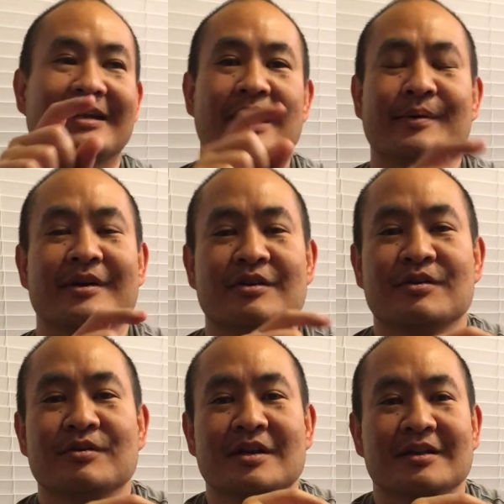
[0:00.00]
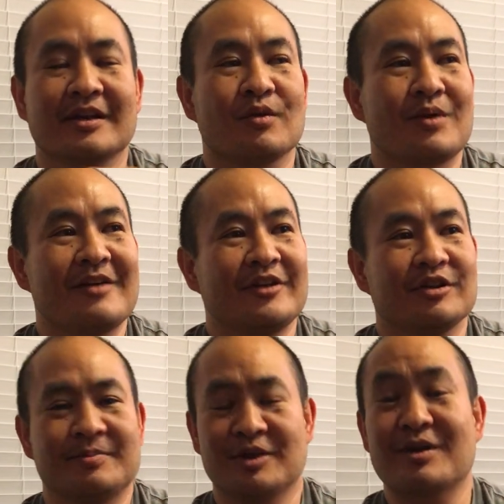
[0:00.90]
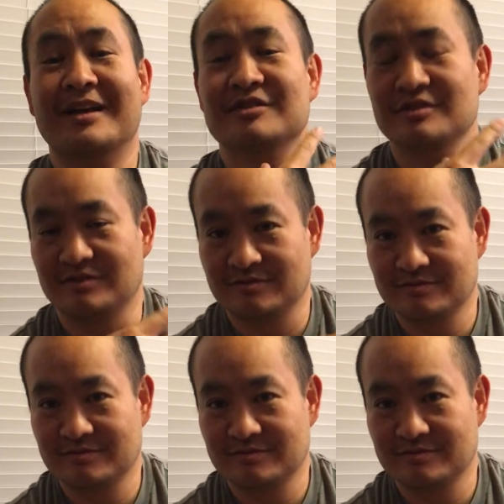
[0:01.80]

now I want to know, a why video could be gratitude.